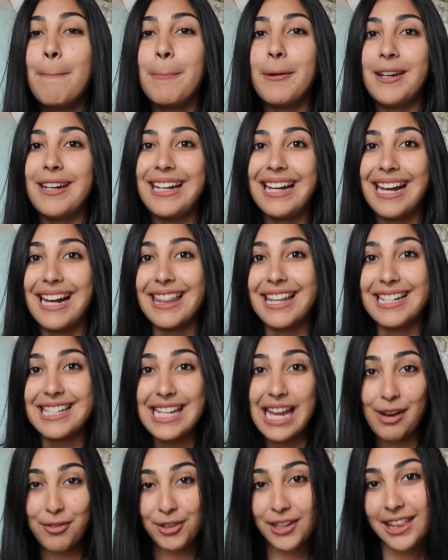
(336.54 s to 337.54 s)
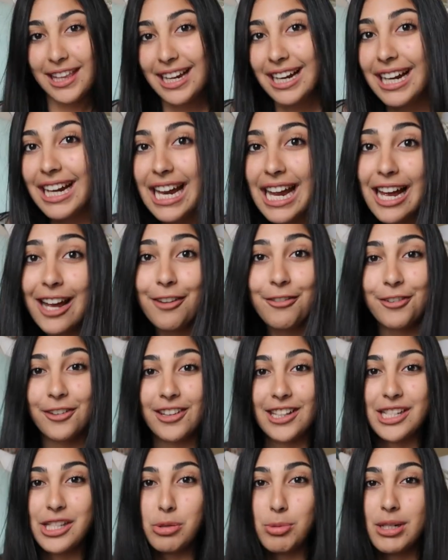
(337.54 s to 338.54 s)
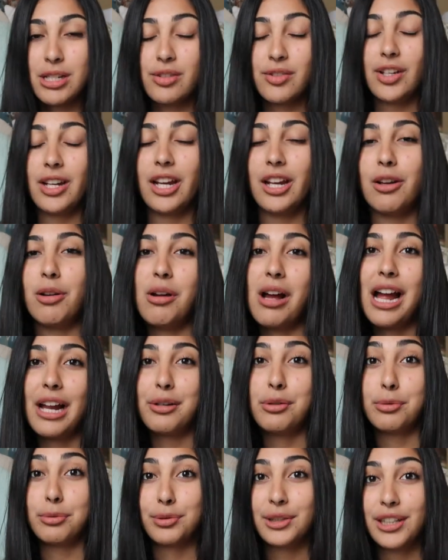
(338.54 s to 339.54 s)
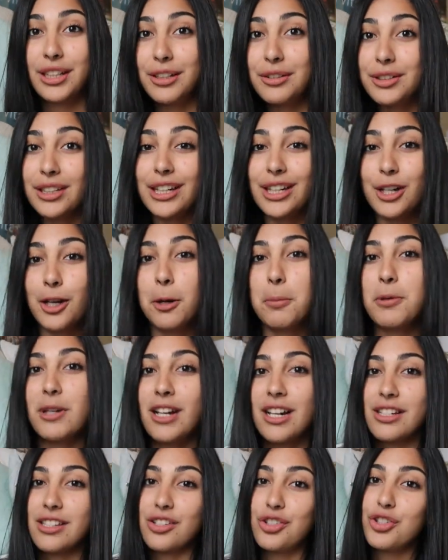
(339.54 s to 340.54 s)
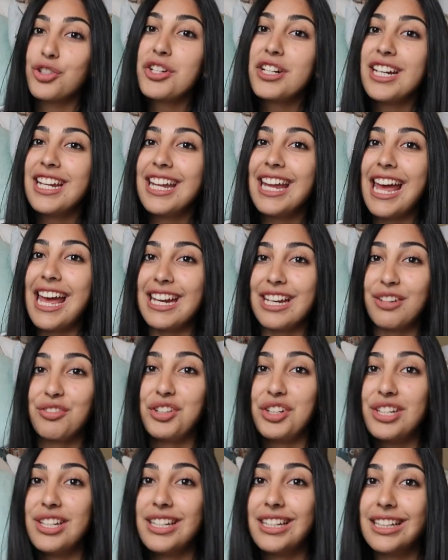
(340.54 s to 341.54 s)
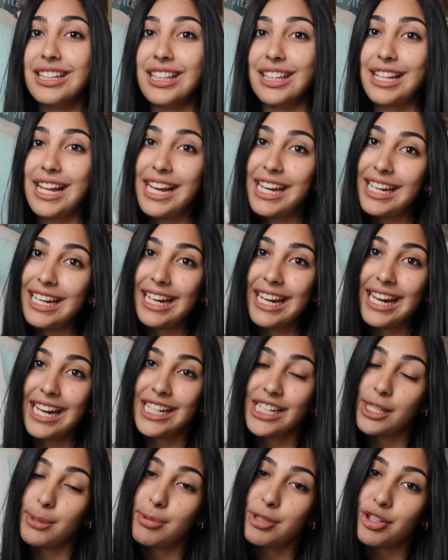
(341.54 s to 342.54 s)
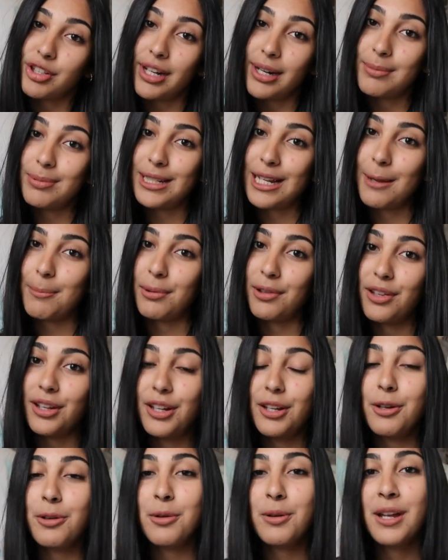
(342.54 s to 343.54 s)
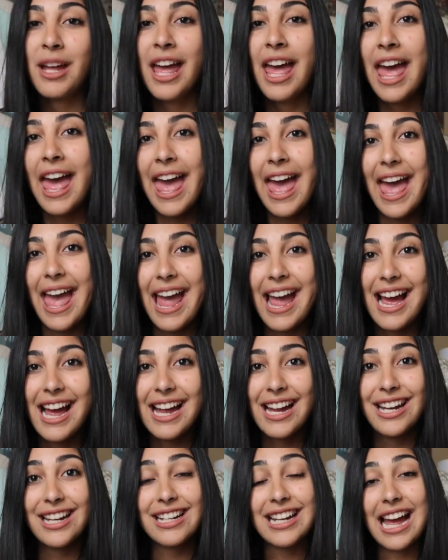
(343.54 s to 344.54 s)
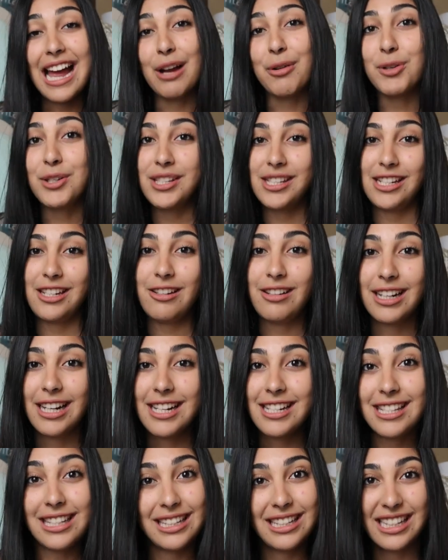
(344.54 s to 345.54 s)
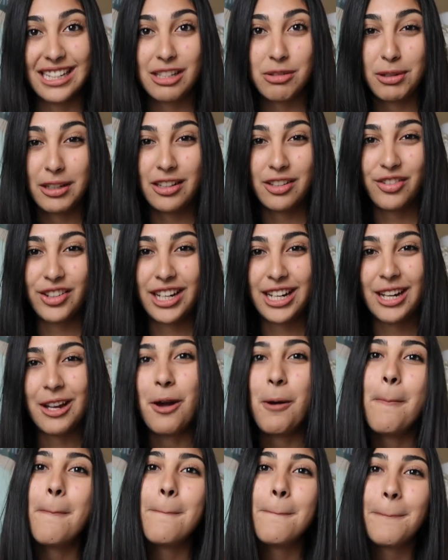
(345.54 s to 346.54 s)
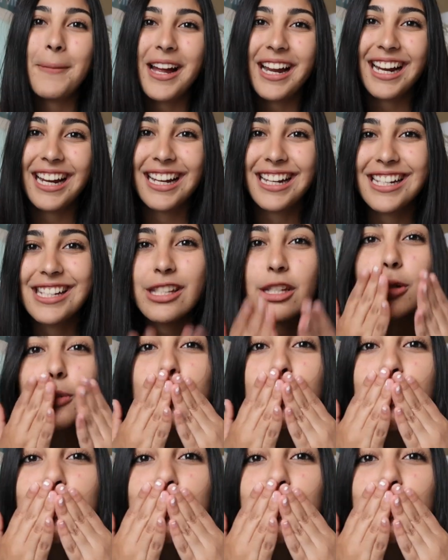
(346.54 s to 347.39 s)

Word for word: But yeah, that's everything I have for this week's video. I really hope you guys enjoyed it, and if you did, like and subscribe down below, and I will see you guys in next week's video. Bye guys.